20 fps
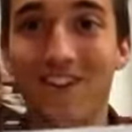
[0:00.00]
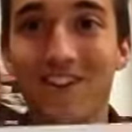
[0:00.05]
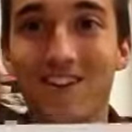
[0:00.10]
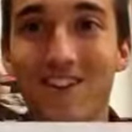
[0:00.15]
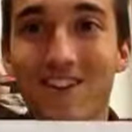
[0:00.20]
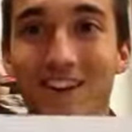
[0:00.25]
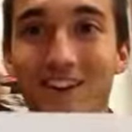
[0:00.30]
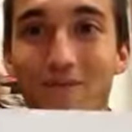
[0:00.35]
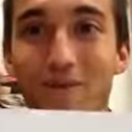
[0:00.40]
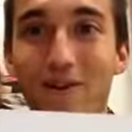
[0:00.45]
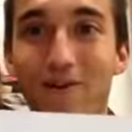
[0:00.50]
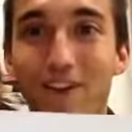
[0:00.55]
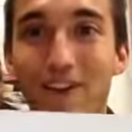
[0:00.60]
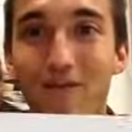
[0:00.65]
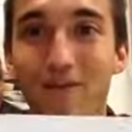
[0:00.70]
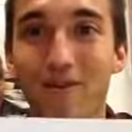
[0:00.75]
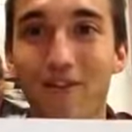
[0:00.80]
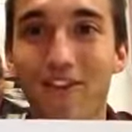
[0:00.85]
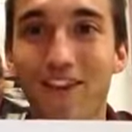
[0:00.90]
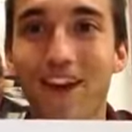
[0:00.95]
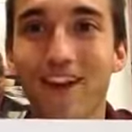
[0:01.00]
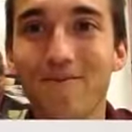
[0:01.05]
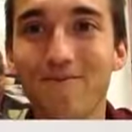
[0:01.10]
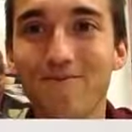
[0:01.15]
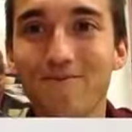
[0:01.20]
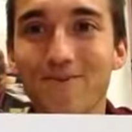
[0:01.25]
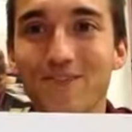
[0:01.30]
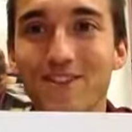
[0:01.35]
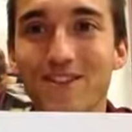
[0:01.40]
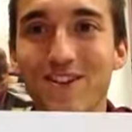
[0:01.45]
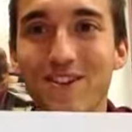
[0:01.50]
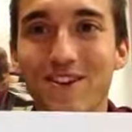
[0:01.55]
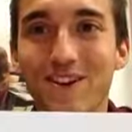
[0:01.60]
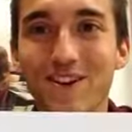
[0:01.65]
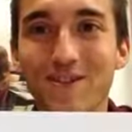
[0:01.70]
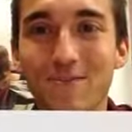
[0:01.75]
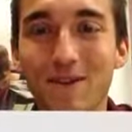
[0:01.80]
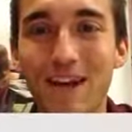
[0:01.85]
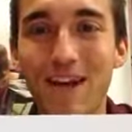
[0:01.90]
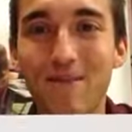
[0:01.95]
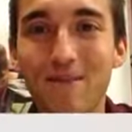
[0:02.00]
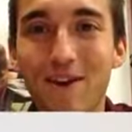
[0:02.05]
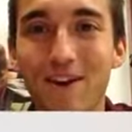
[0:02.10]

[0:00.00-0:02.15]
I thank my family for that. So here's my name,